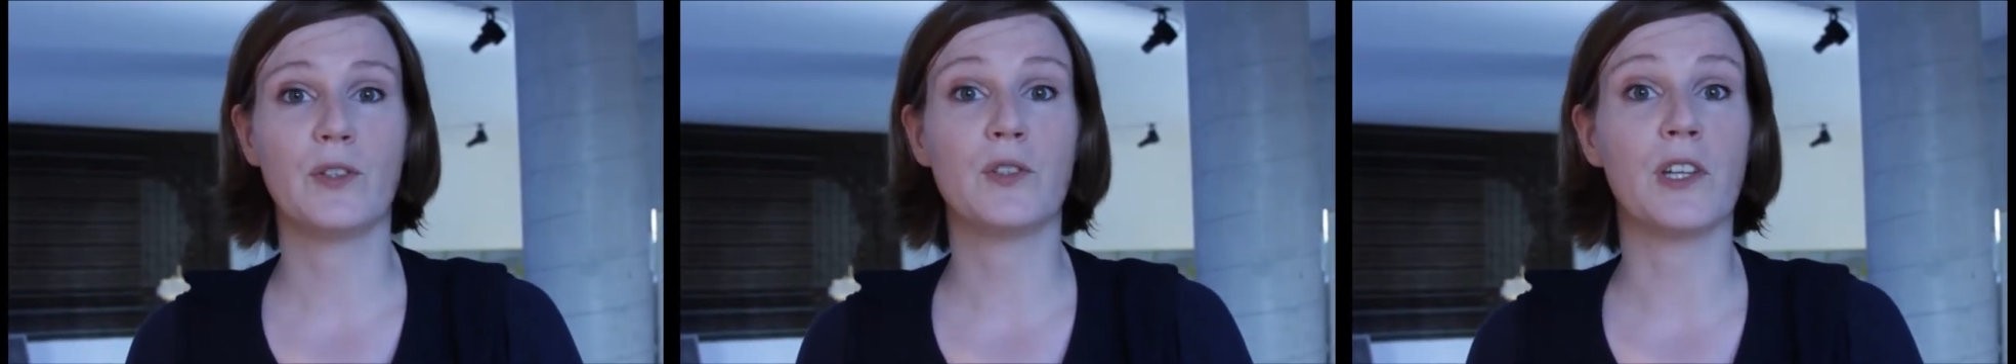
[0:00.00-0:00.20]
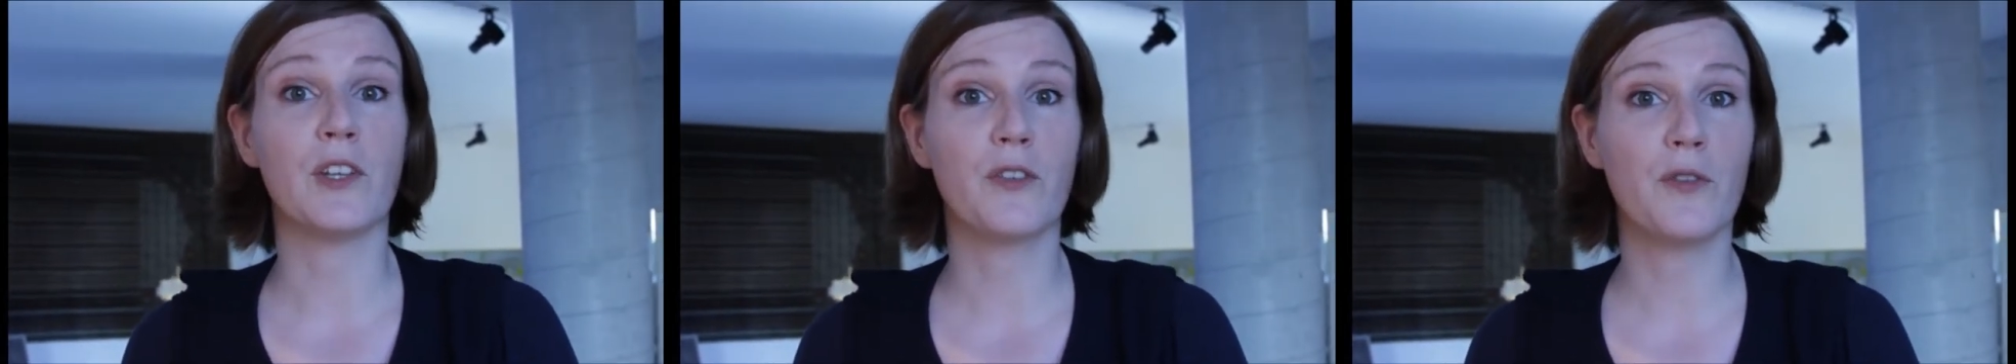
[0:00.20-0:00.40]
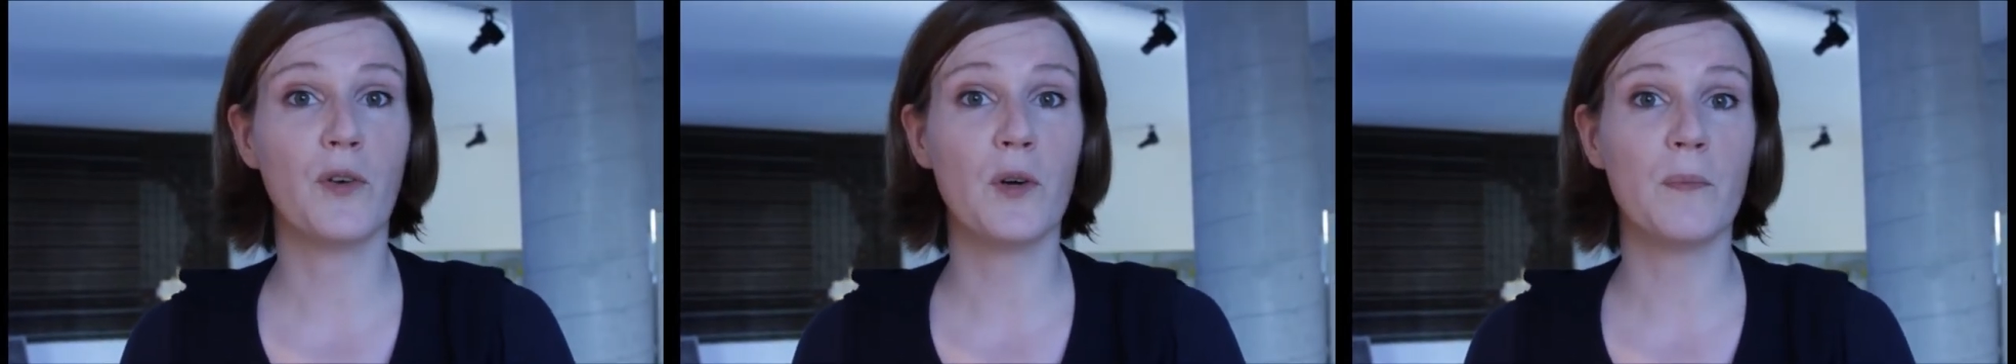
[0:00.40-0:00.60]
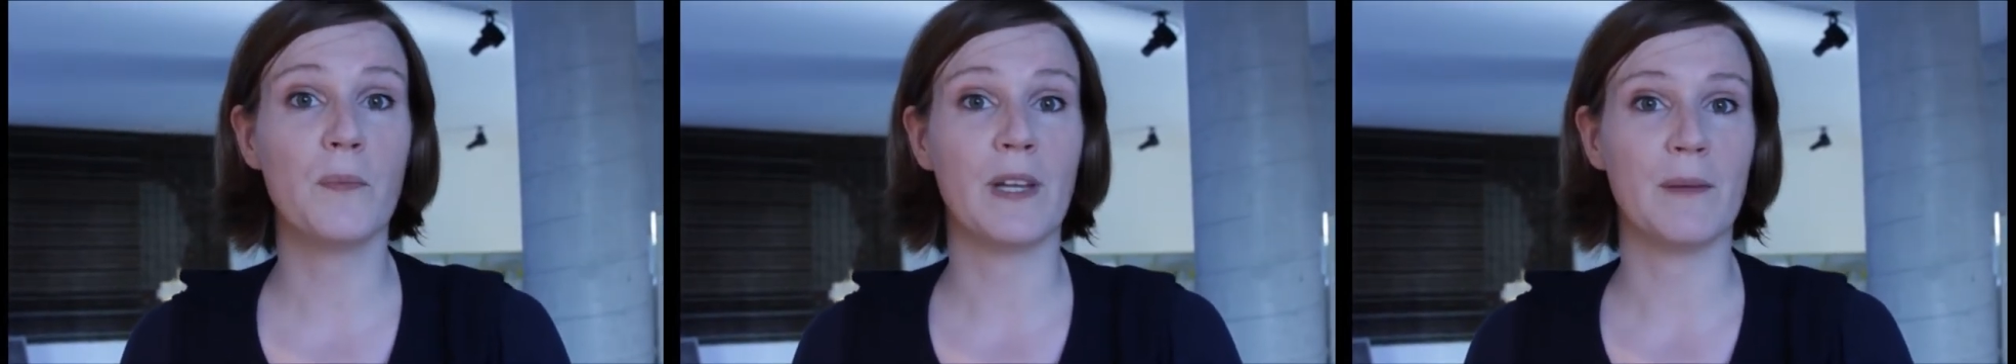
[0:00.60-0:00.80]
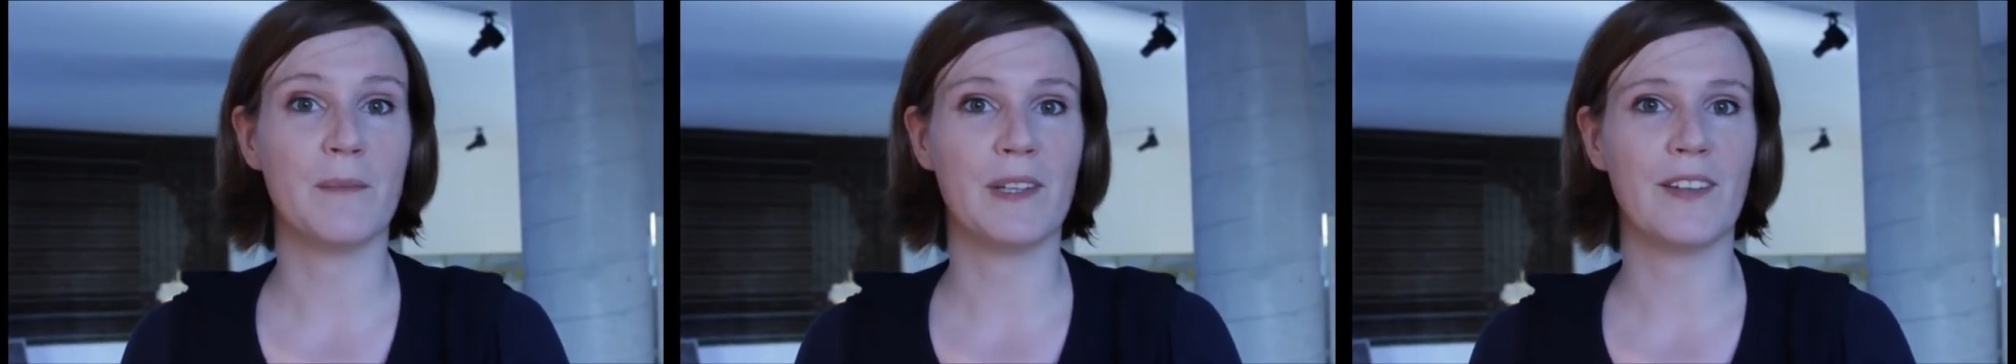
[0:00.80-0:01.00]
transform
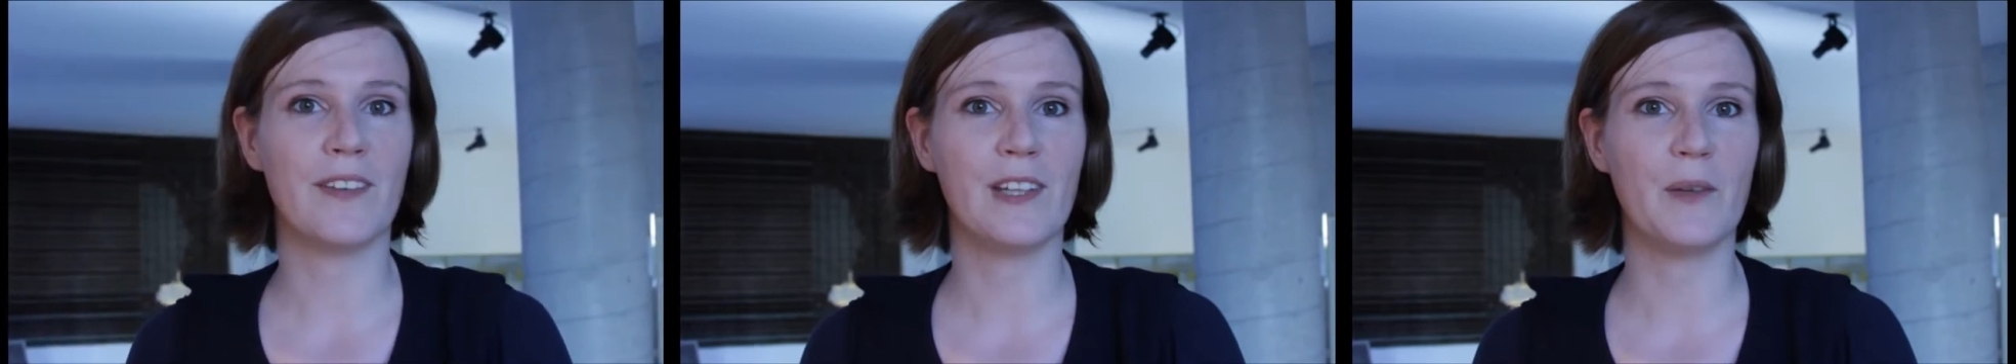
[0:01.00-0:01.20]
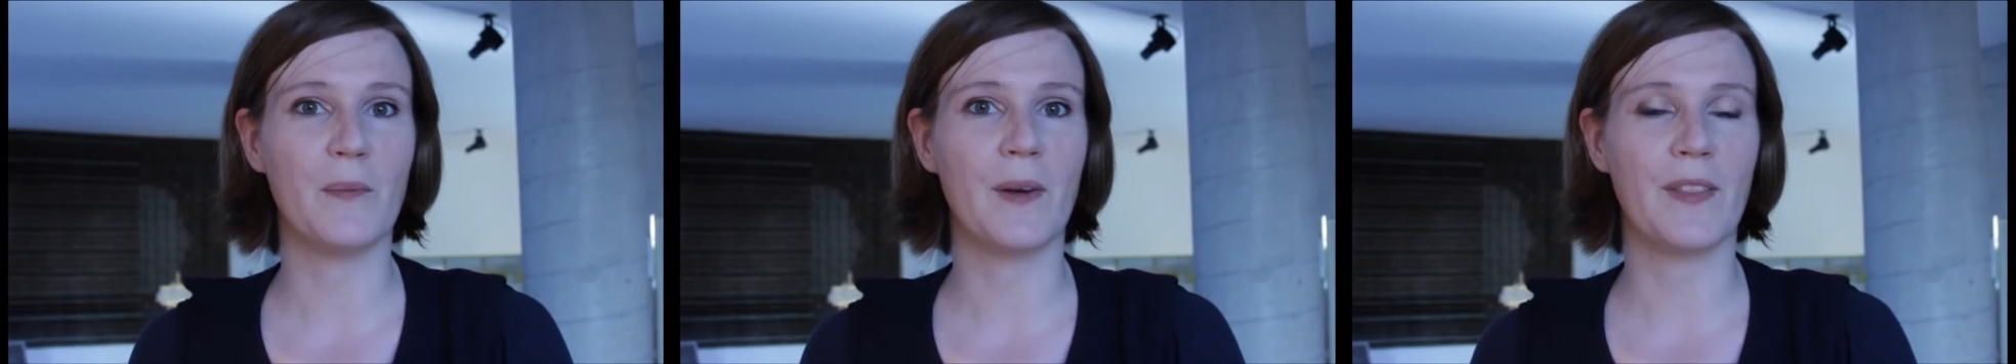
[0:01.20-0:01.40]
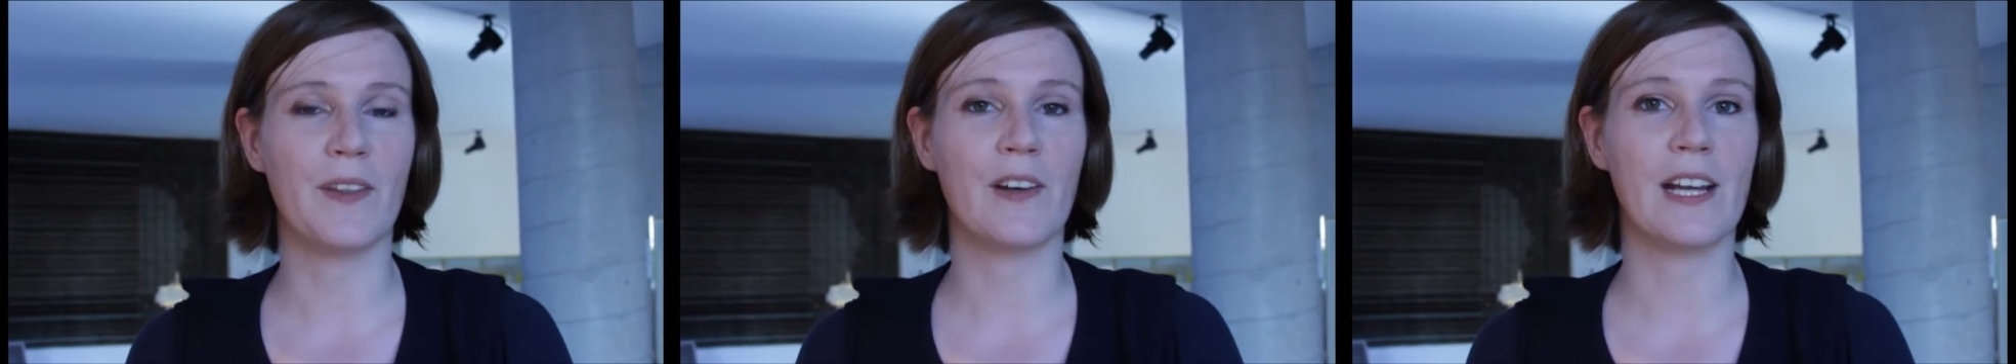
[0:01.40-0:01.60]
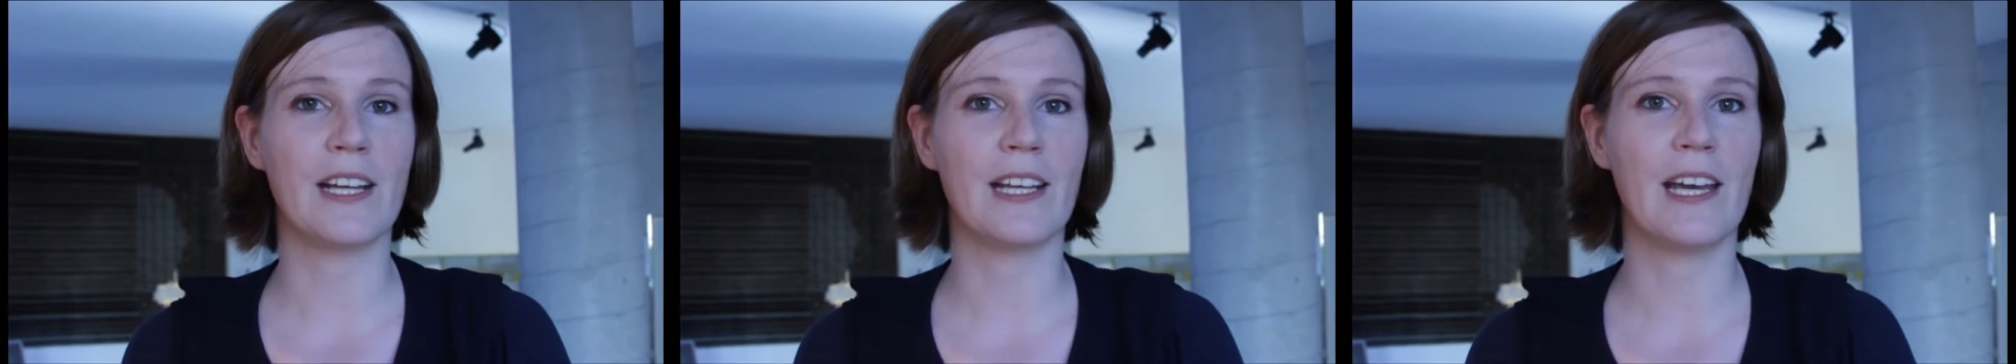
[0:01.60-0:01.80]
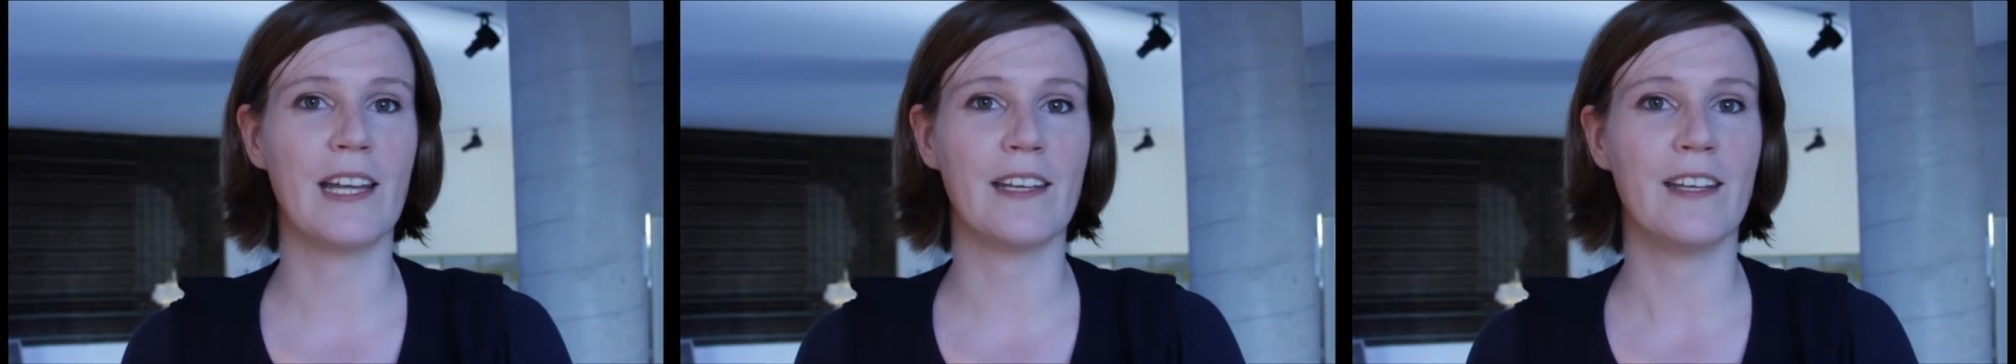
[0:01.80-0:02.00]
them and see whether I
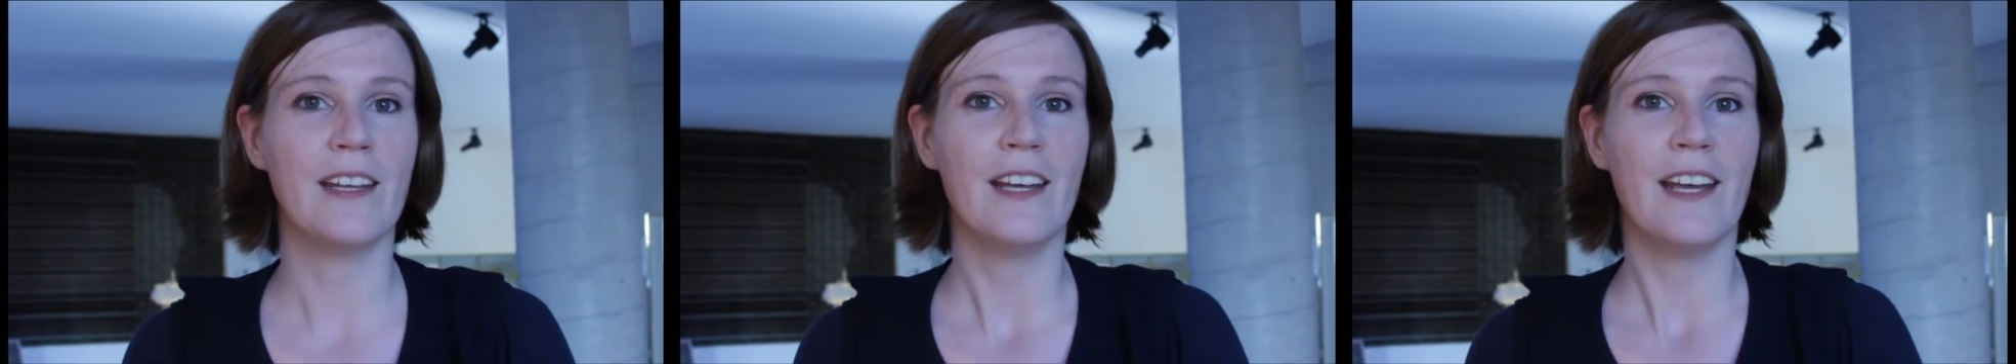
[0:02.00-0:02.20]
can